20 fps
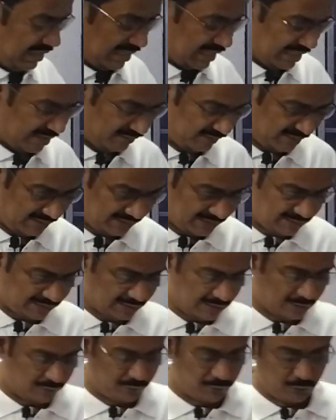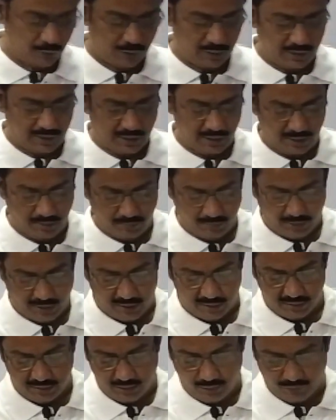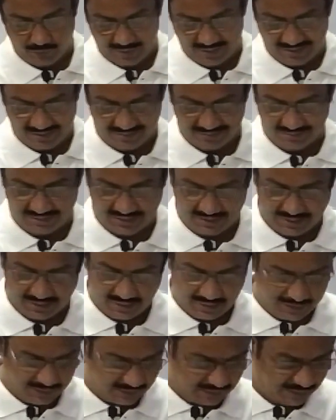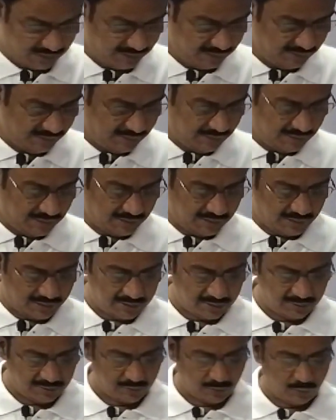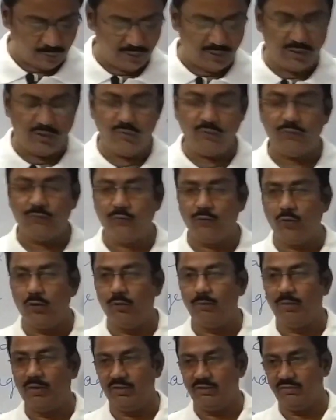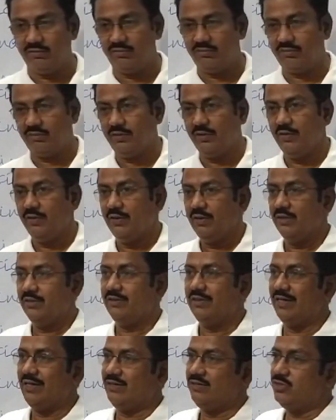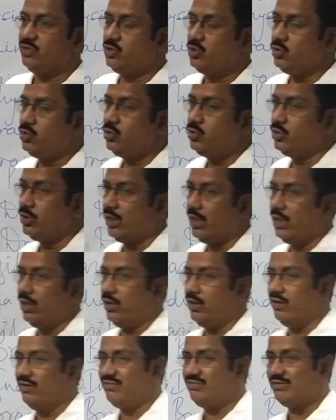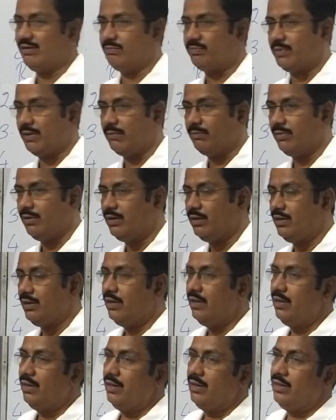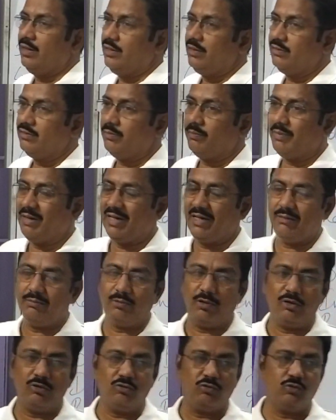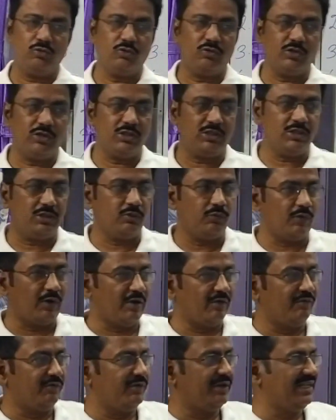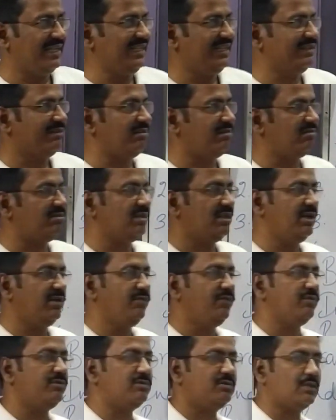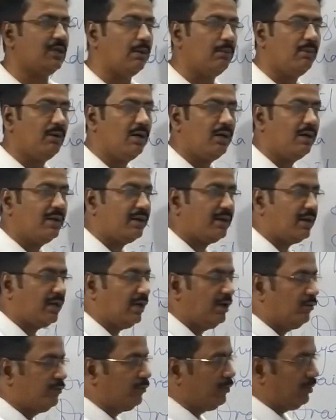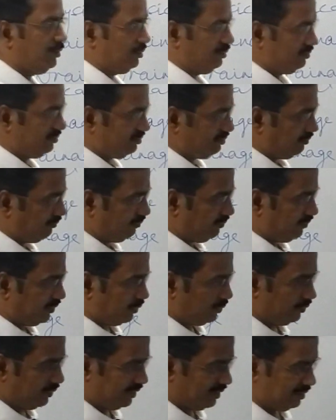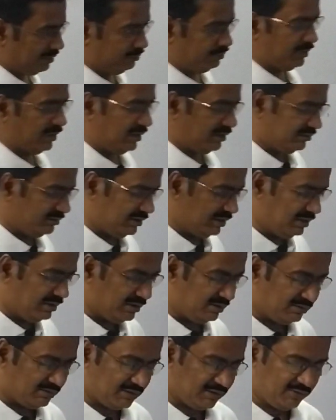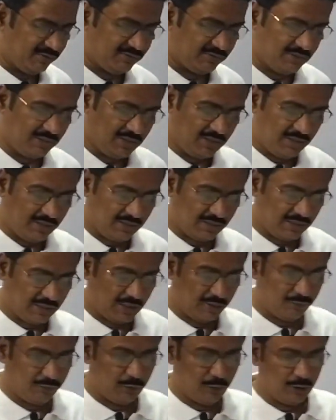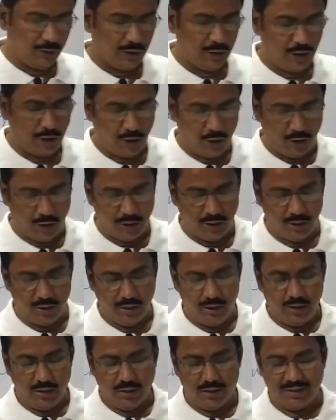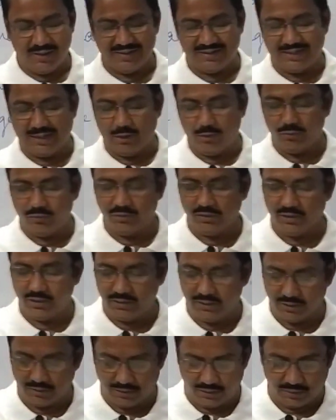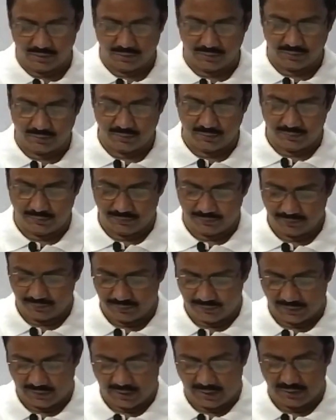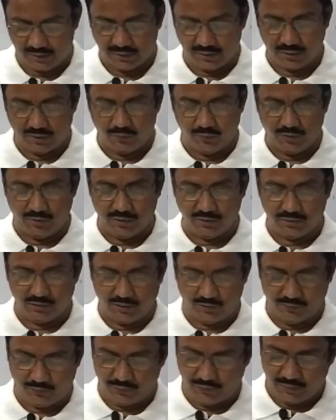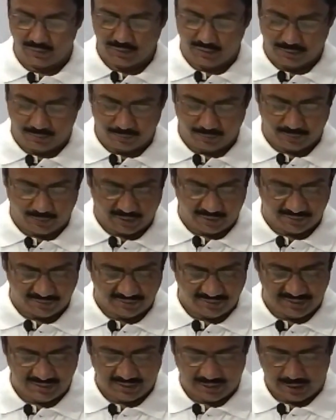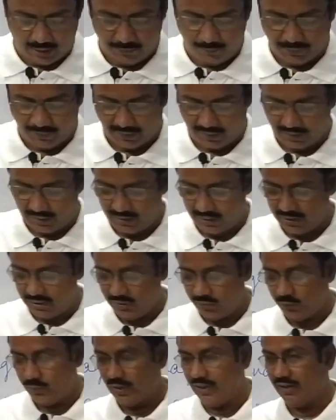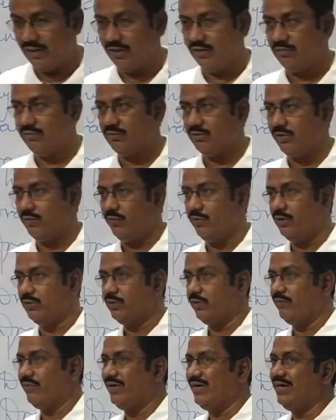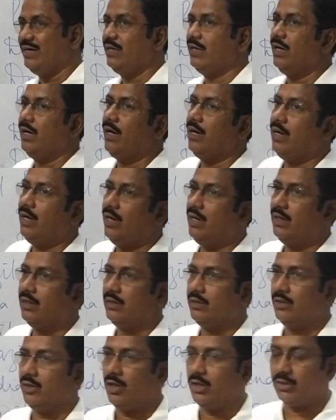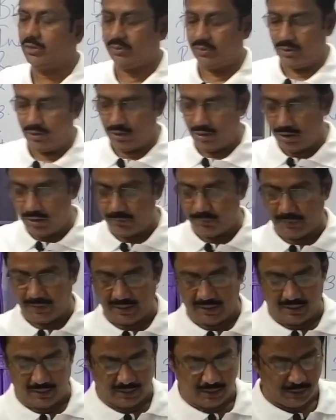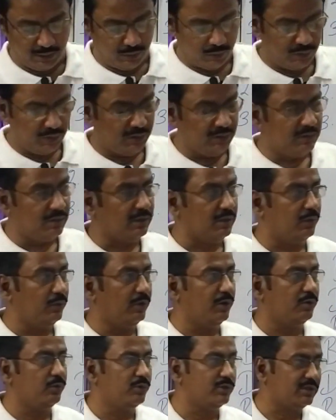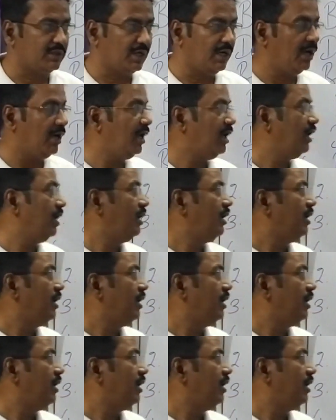having rainfall in Brazil, whereas in India it is only 4 months. That is June, July, August, September is the main monsoon region where we receive summer rainfalls, whereas Brazil receives rainfall all around the year. And the rivers of Brazil are perennial, whereas rivers of India are not all perennial, only the rivers which are